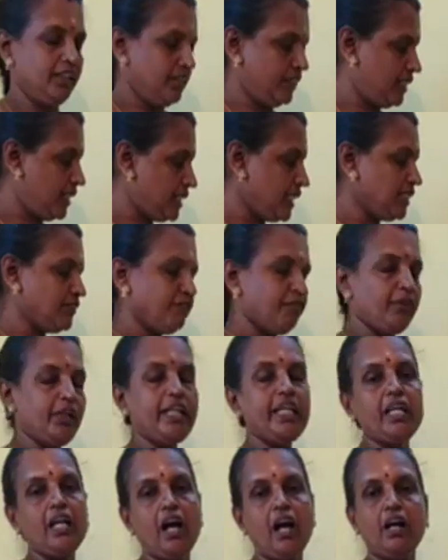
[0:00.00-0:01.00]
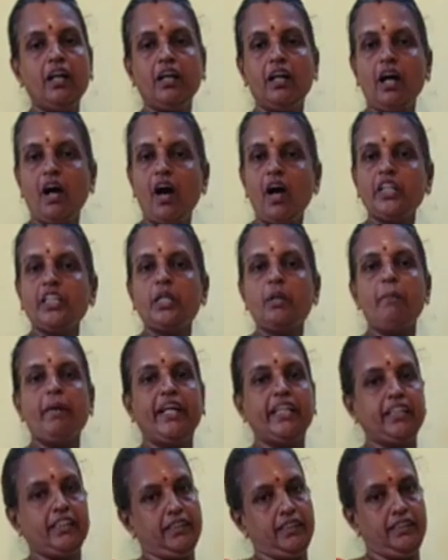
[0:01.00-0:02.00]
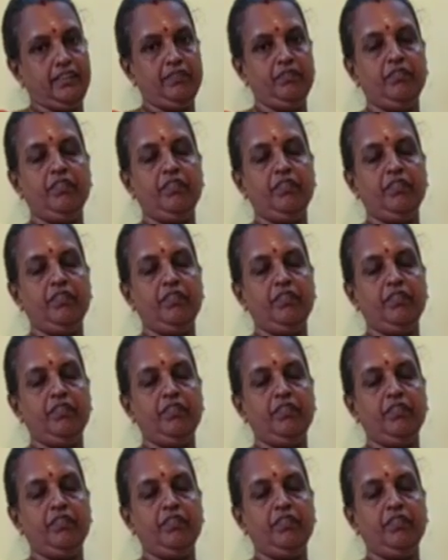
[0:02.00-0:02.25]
This is fully automated.